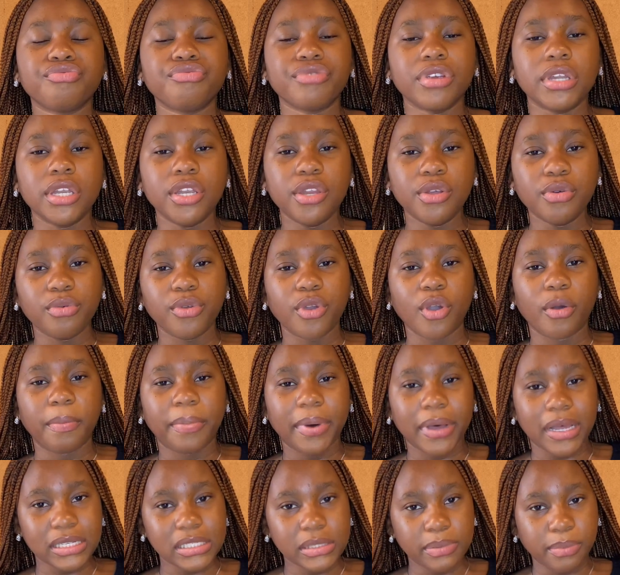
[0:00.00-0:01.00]
renew your
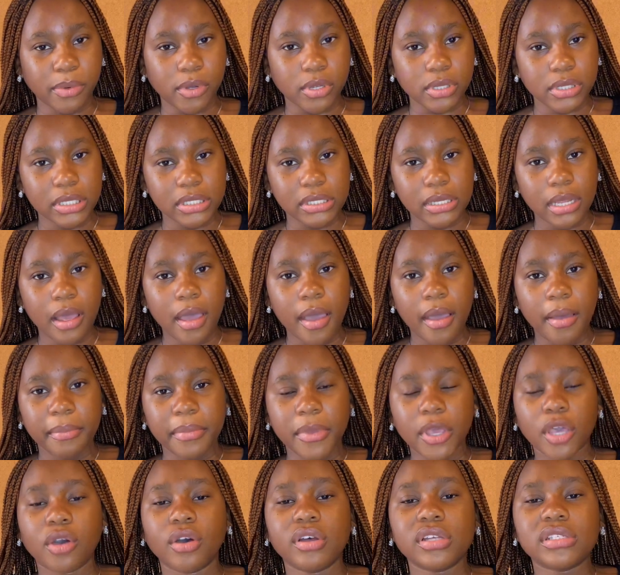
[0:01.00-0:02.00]
passports
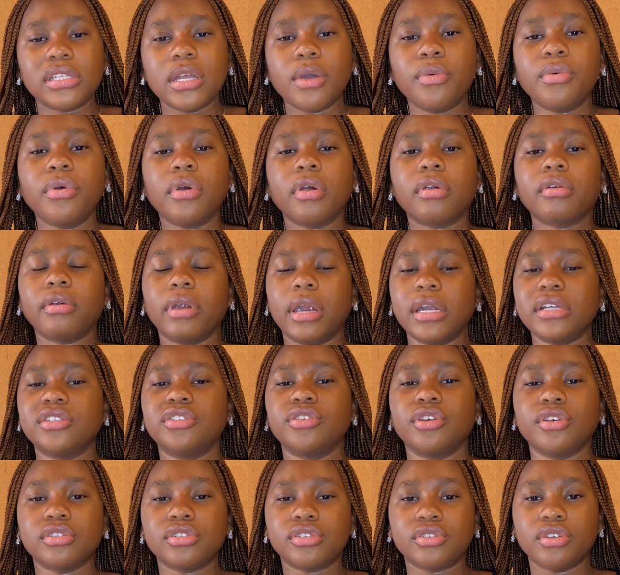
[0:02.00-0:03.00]
because they won't grant
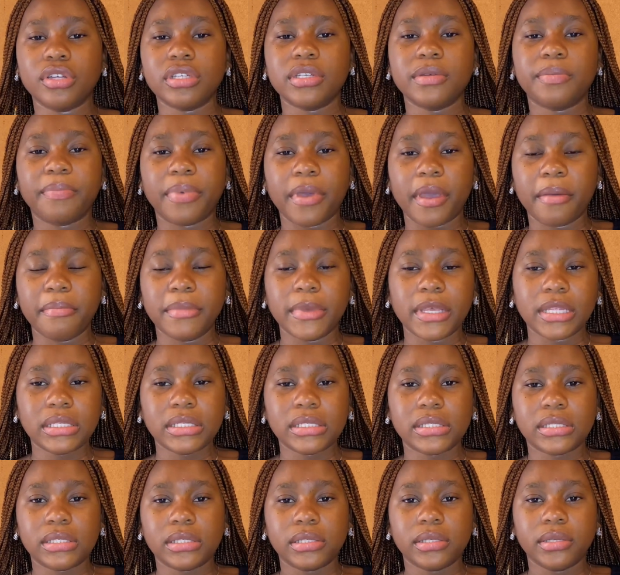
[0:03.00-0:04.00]
your study
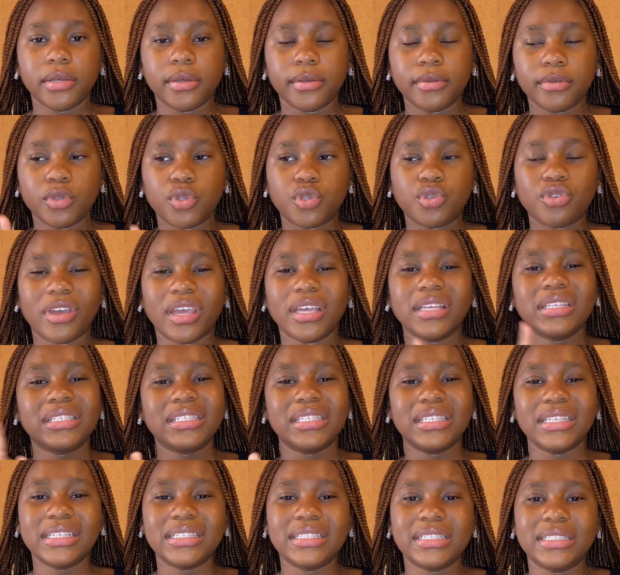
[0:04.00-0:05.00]
permits to
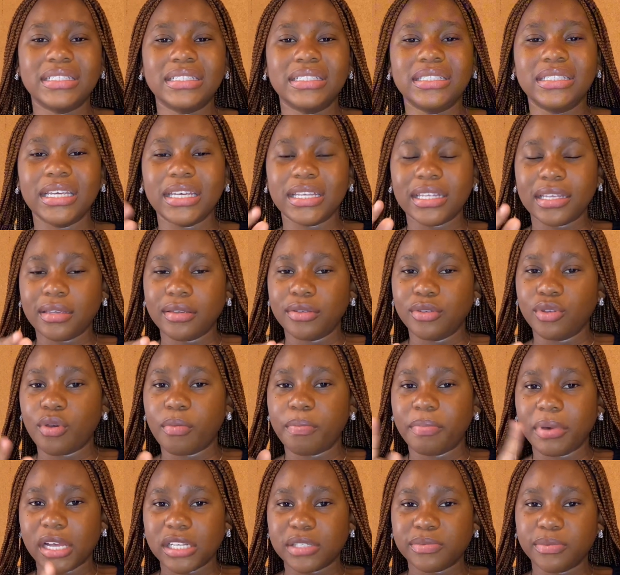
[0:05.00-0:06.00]
exceed the day your
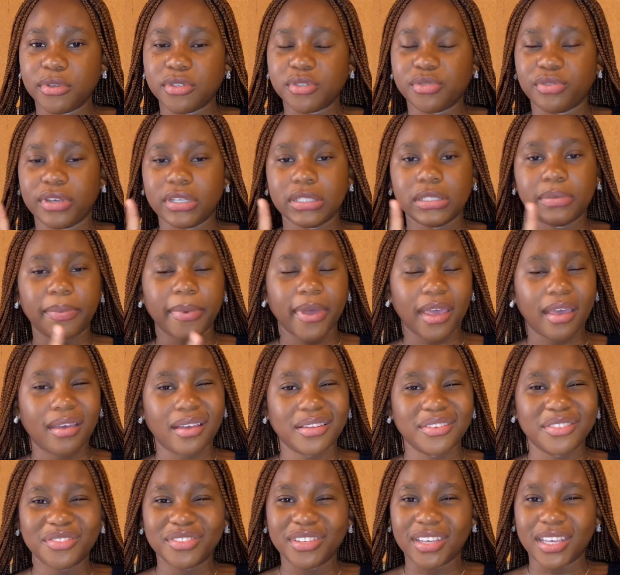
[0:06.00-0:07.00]
passport will expire
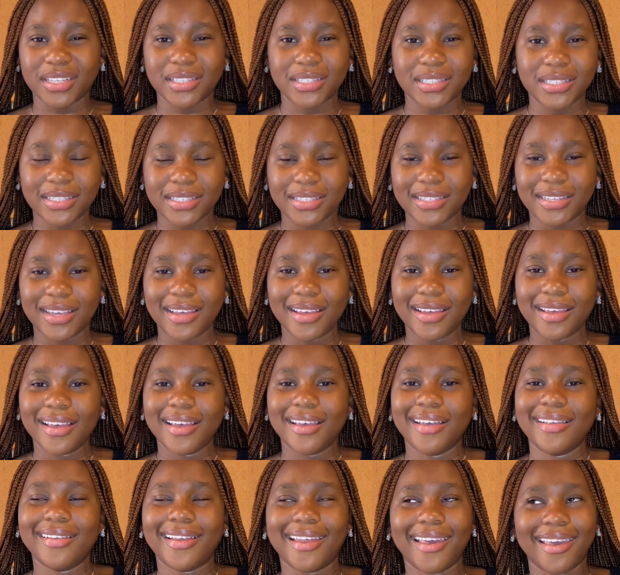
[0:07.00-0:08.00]
do you get
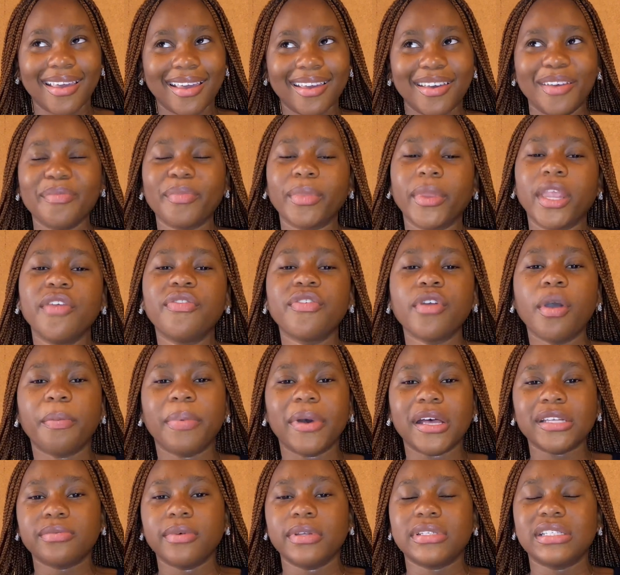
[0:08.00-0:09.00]
like if your
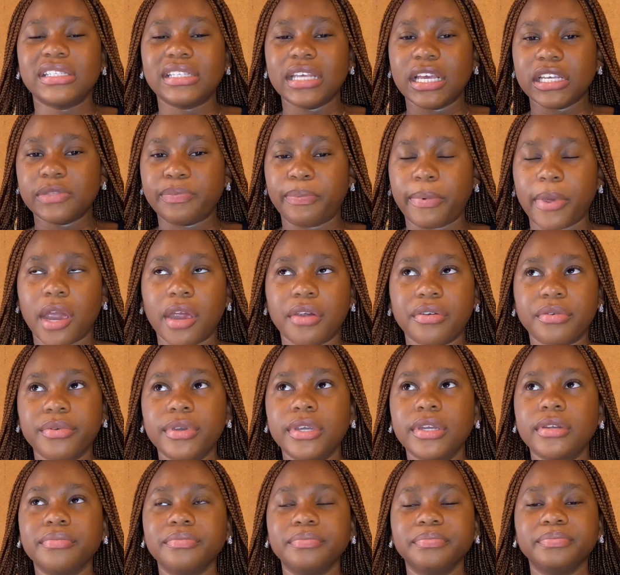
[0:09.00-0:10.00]
passport is
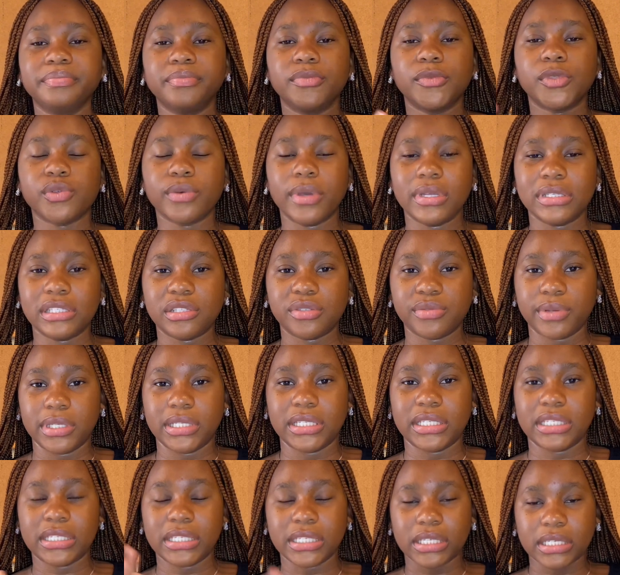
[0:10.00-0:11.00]
expiring
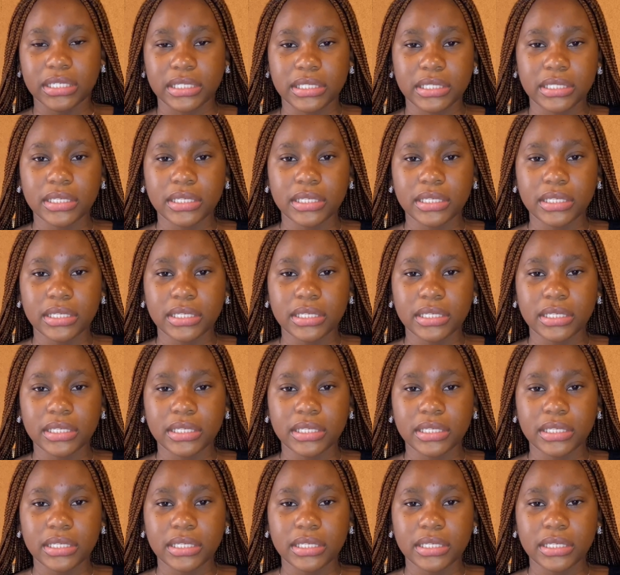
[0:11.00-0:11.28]
2026